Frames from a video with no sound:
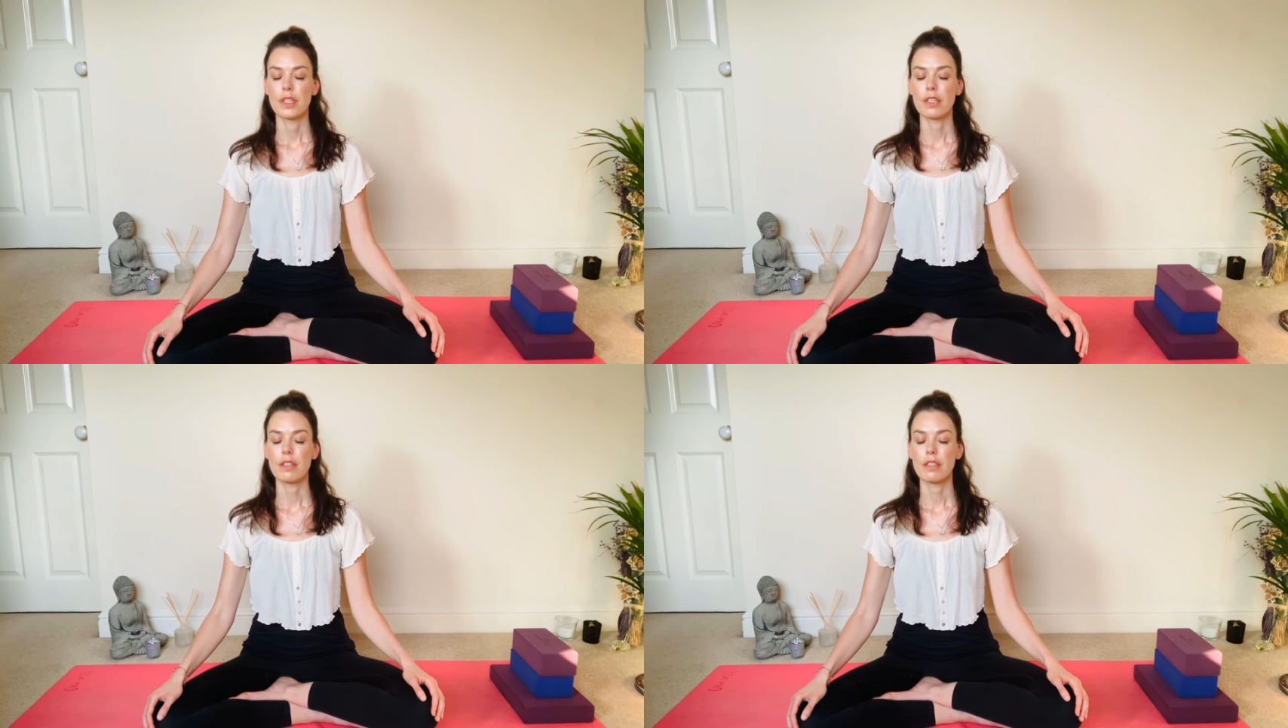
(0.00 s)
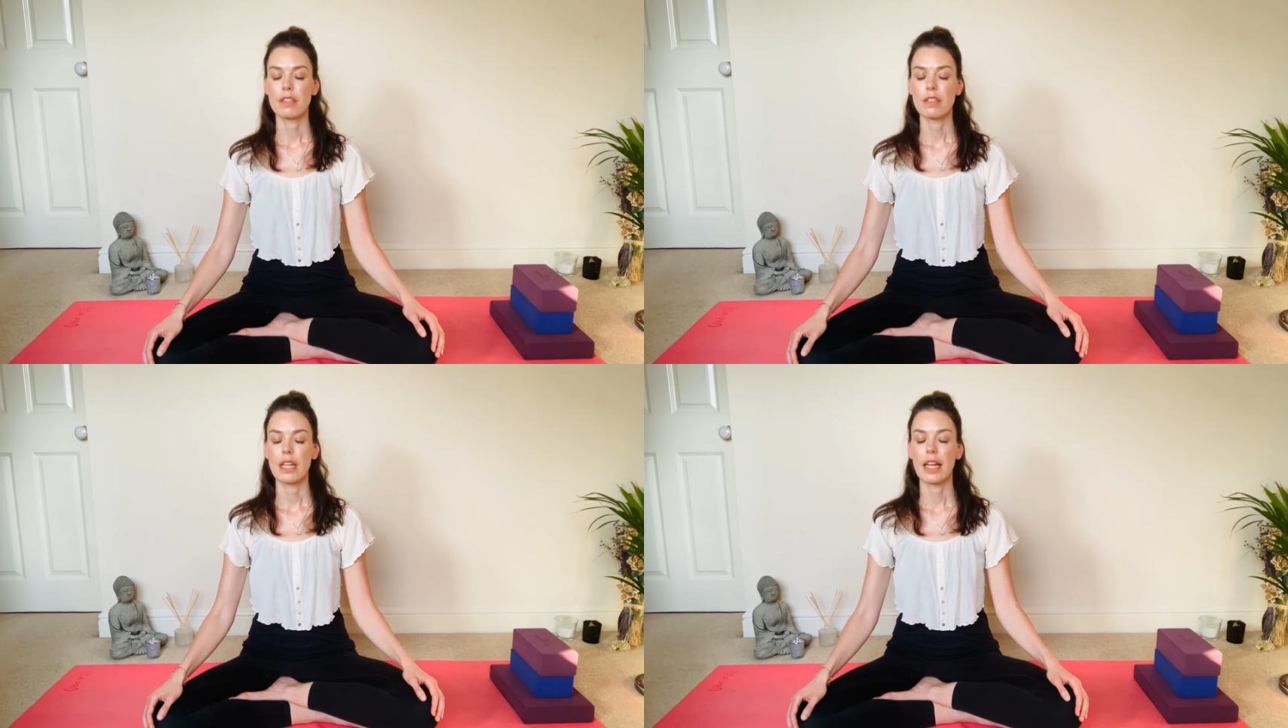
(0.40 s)

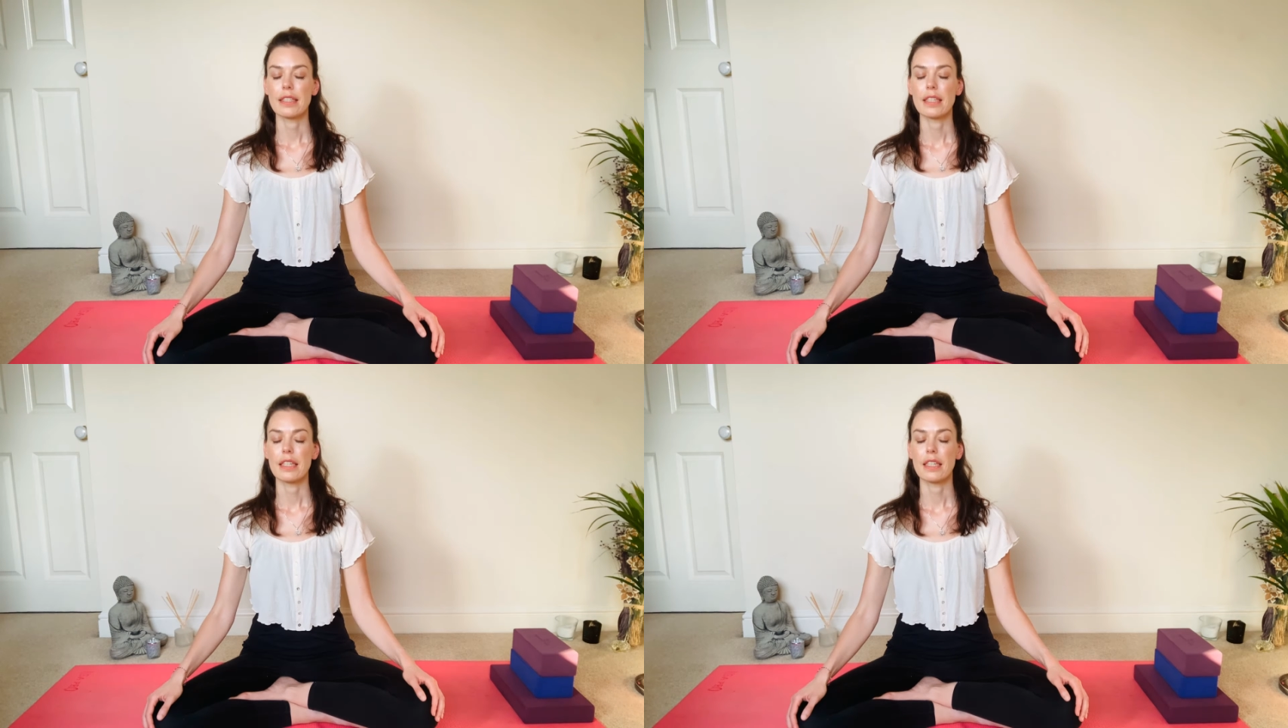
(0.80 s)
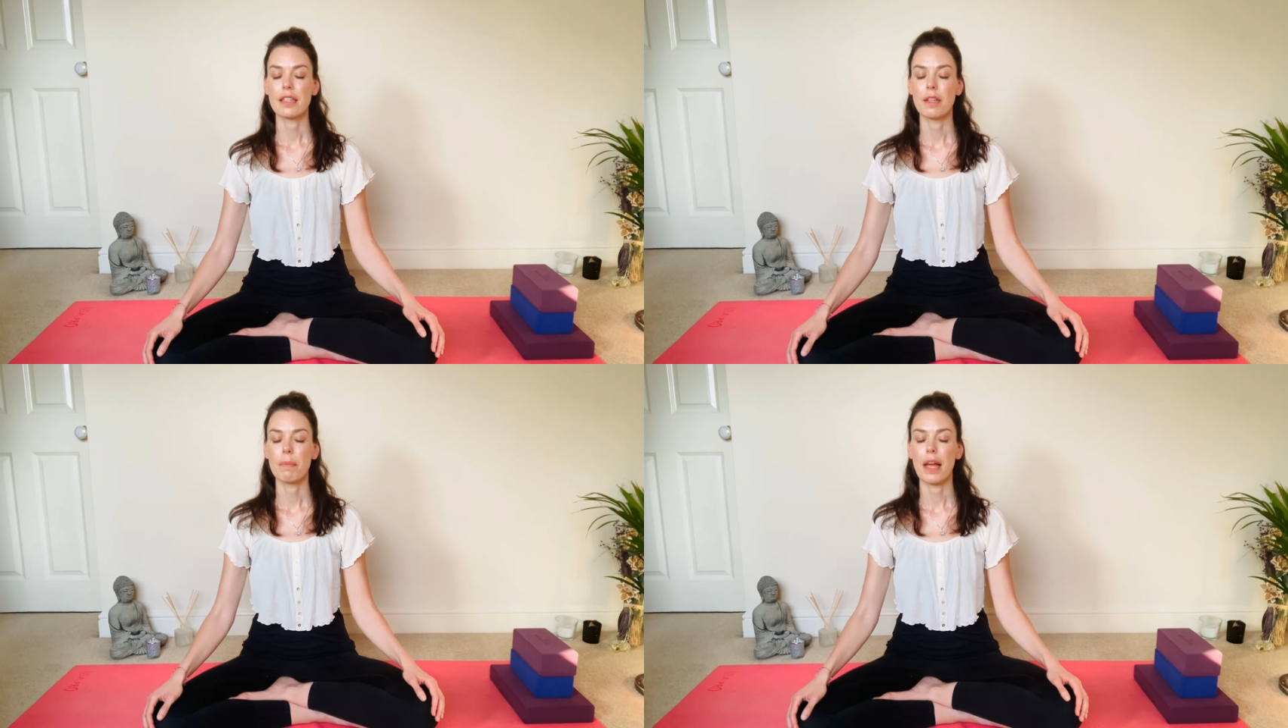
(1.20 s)
Just
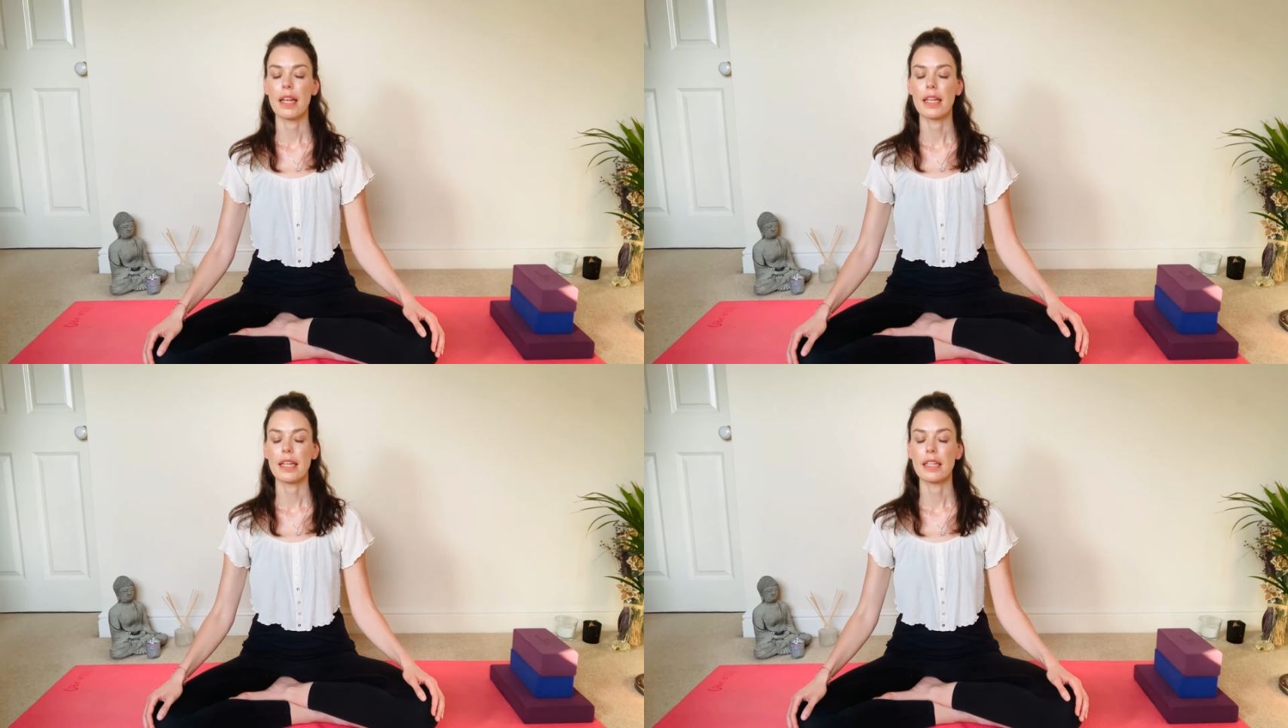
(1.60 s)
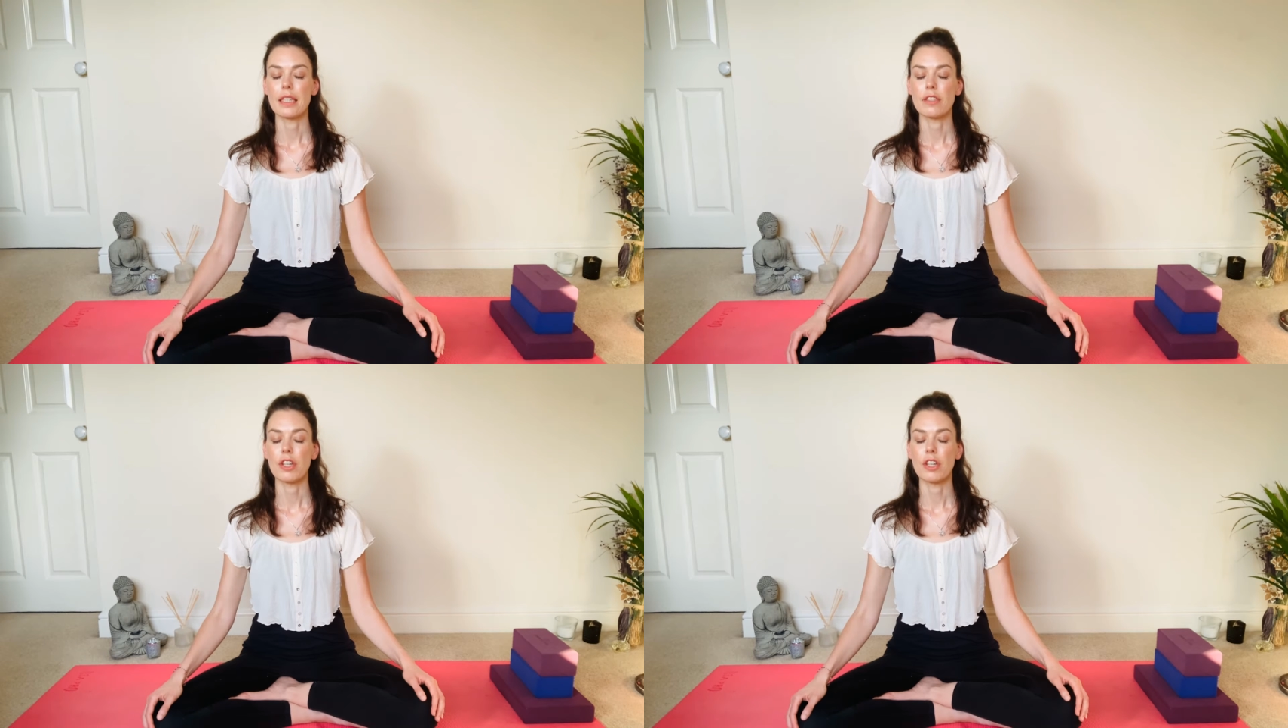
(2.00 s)
letting the belly